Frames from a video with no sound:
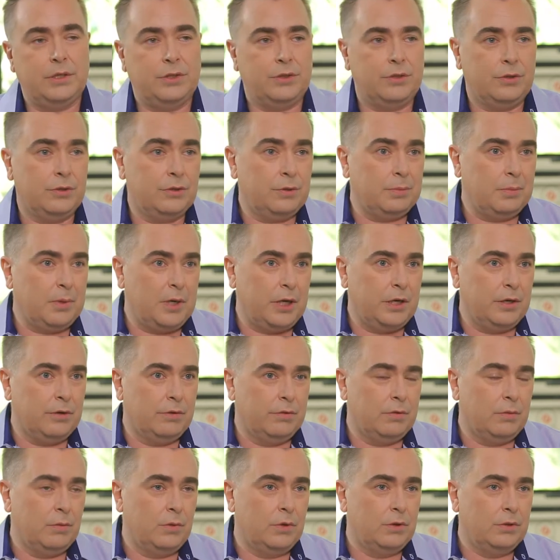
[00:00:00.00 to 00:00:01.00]
any sorts of player
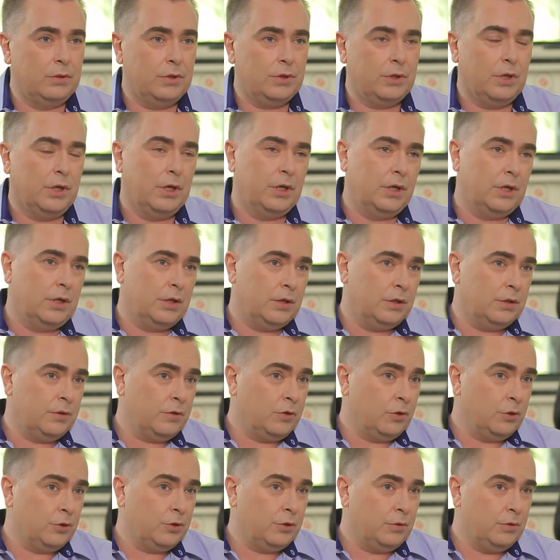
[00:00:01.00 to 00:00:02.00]
rewards, and of
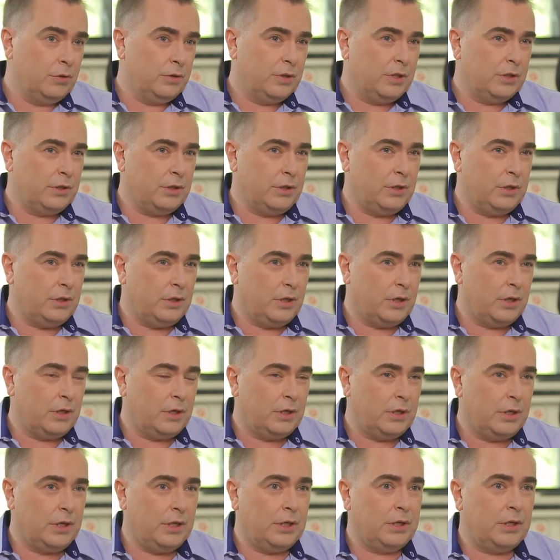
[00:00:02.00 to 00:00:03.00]
course all of
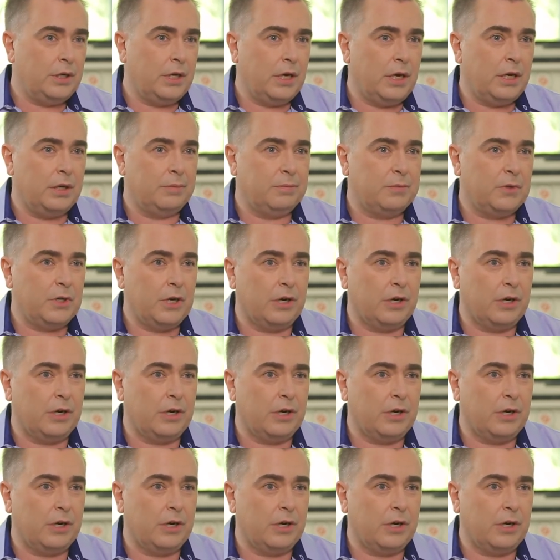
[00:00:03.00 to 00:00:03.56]
the in-game